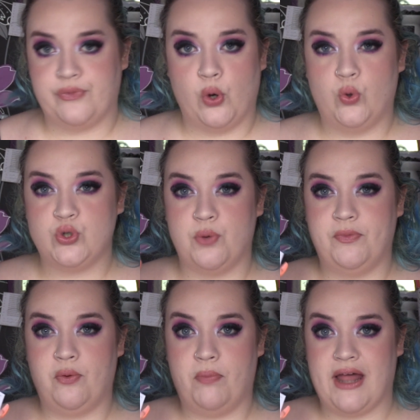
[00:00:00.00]

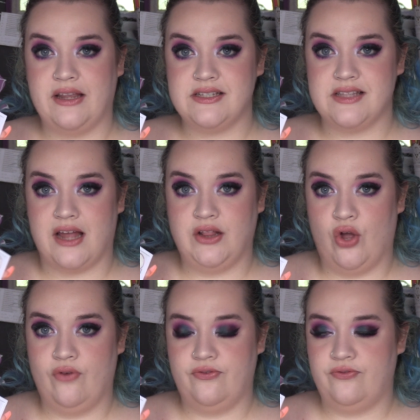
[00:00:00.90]
autumnal palettes that I
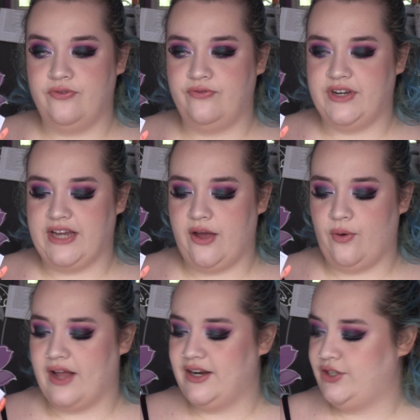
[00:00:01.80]
love video,
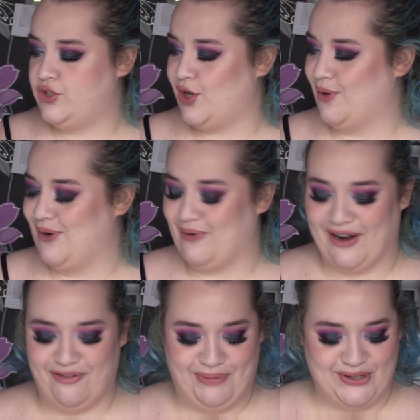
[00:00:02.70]
and I don't know where
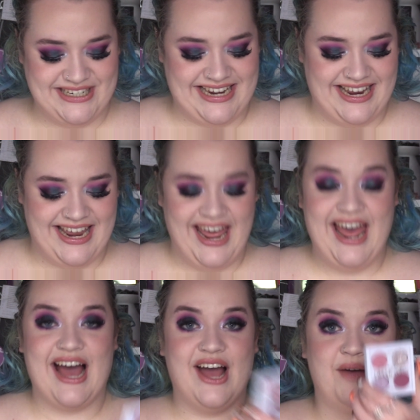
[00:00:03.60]
I've put it.
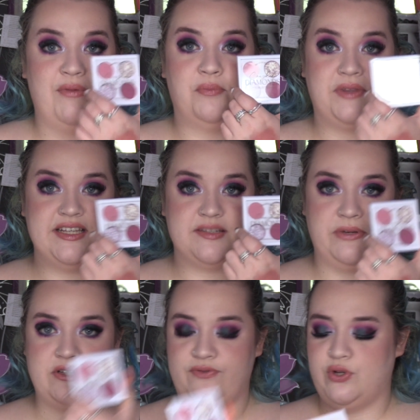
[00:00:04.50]
But these are
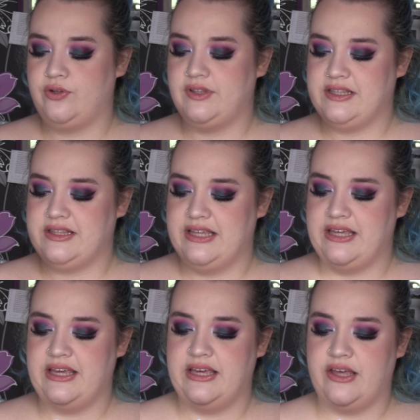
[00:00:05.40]
beautiful.
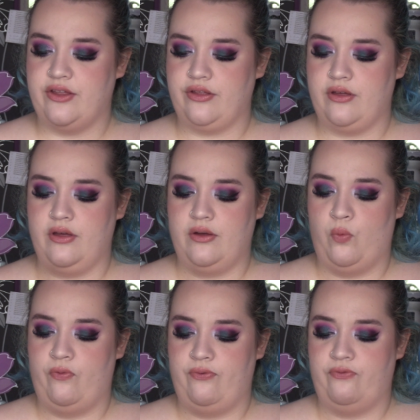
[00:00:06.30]
The
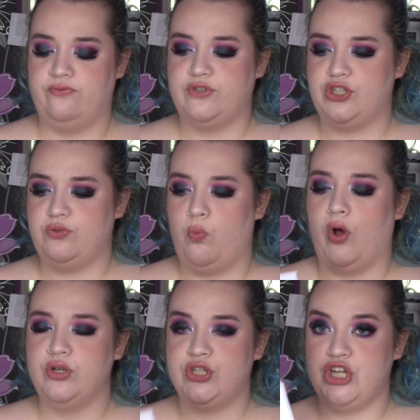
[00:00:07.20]

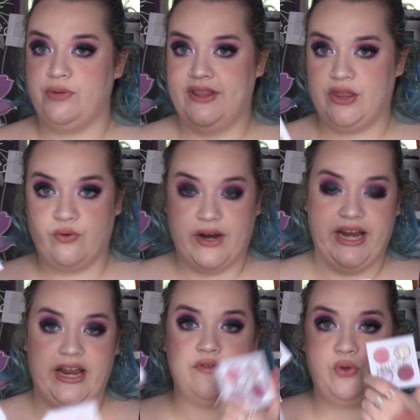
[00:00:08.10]
1, 2 and
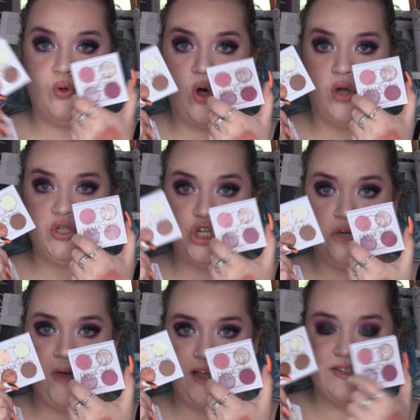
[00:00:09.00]
3 have all got 2
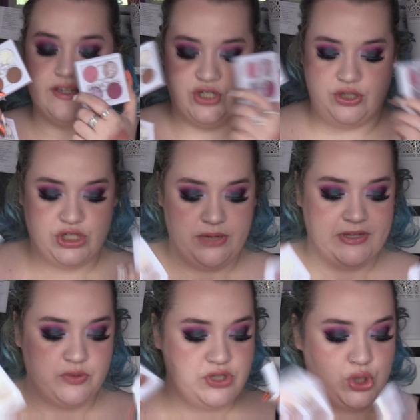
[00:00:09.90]
mattes and 2
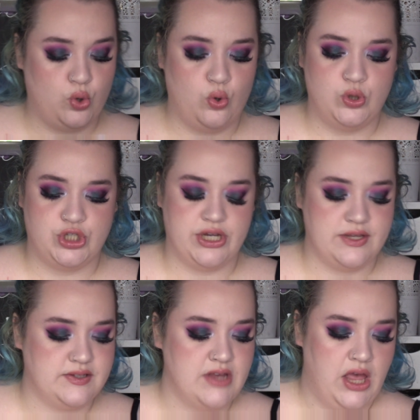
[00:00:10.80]
shimmers, which are
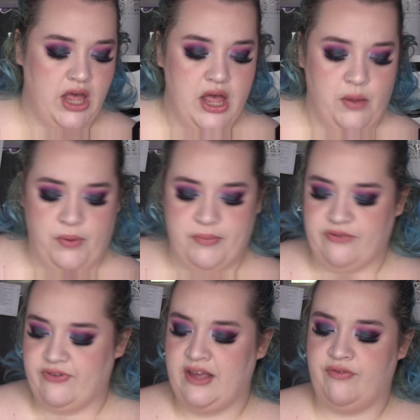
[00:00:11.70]
gorgeous. But my
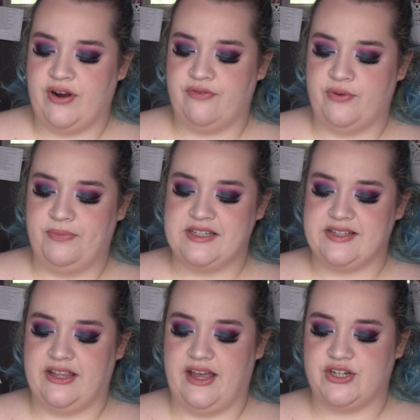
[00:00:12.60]
favourite from this
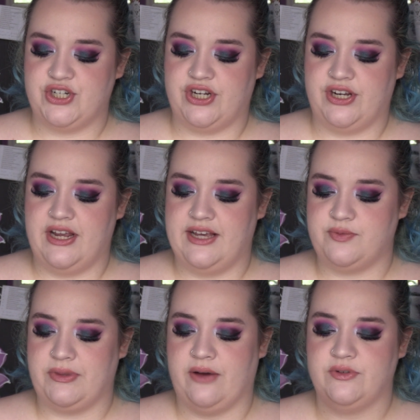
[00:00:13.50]
collection
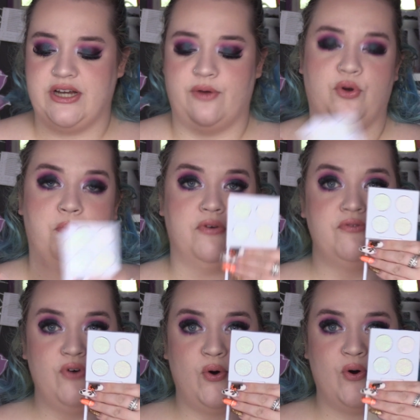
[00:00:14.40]
is without doubt number
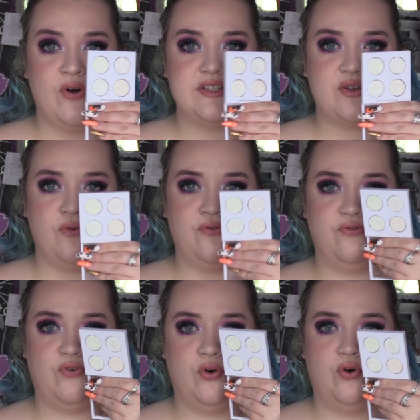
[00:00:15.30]
4. It's got
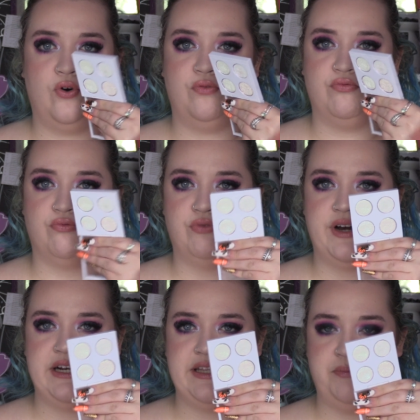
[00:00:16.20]
4
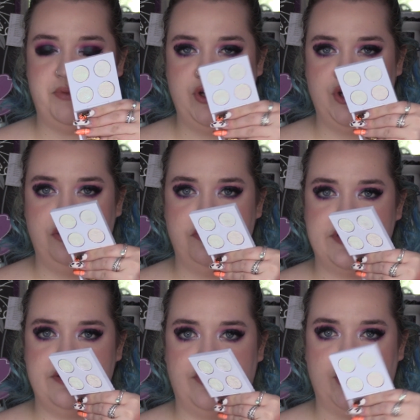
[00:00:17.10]
really
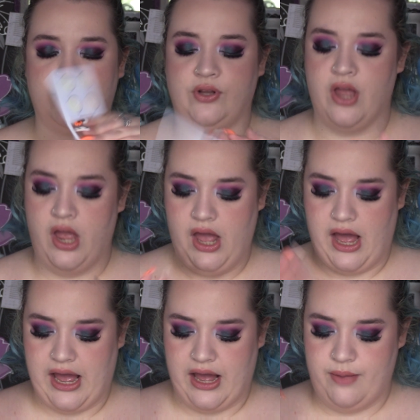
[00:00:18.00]
beautiful
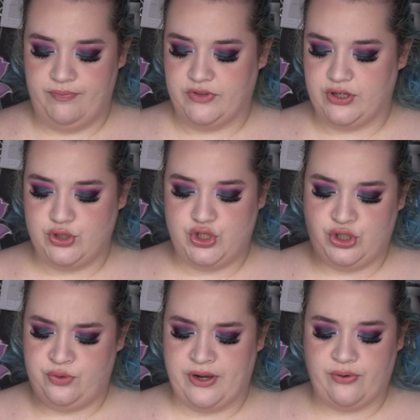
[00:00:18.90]

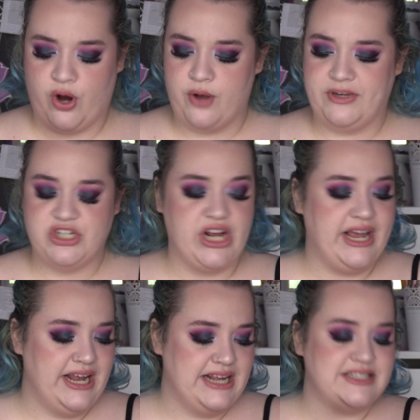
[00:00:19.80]
duochrome
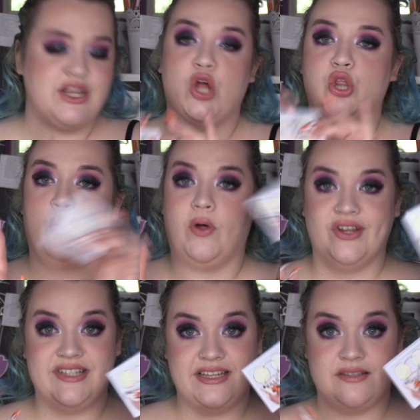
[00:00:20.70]
shades.
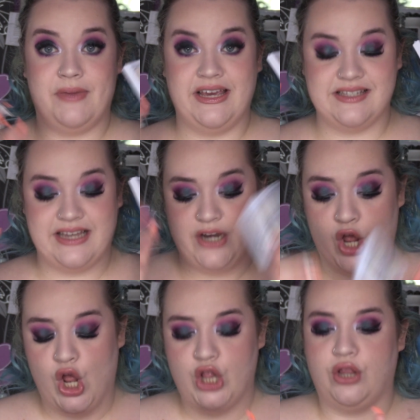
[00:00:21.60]
Quality is amazing.
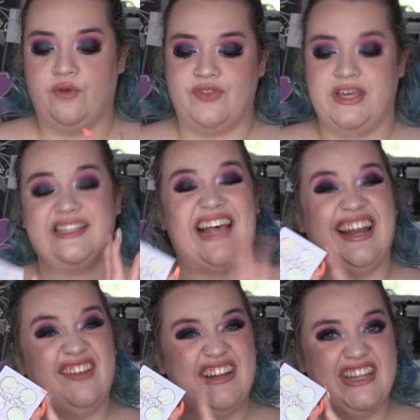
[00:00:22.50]
Love these.
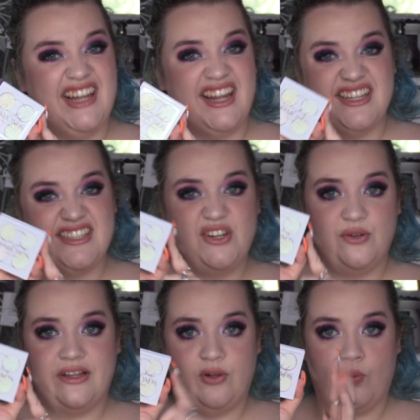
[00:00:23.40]
And I really like this new little